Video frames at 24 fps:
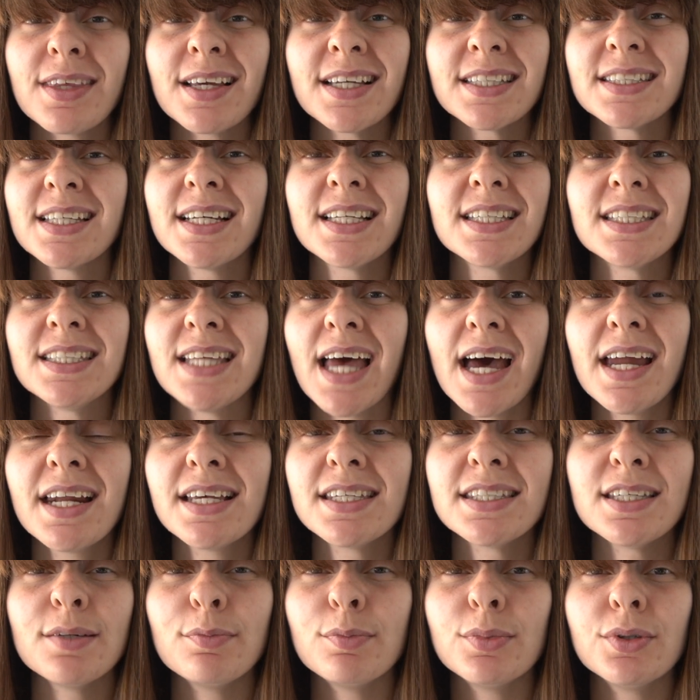Things like
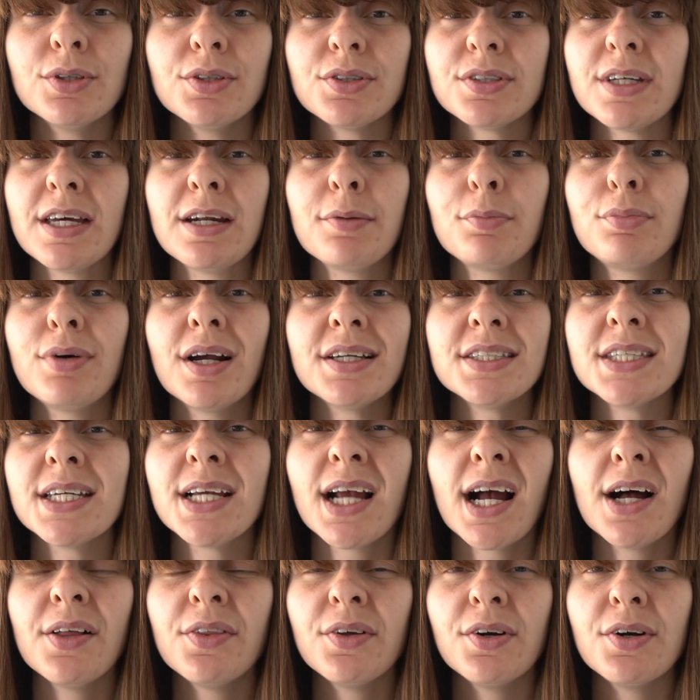status symbols and
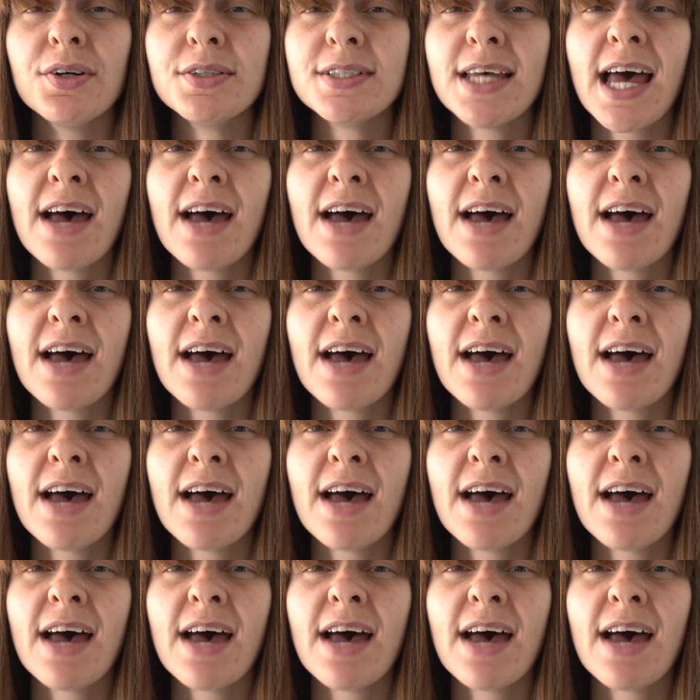impressing others,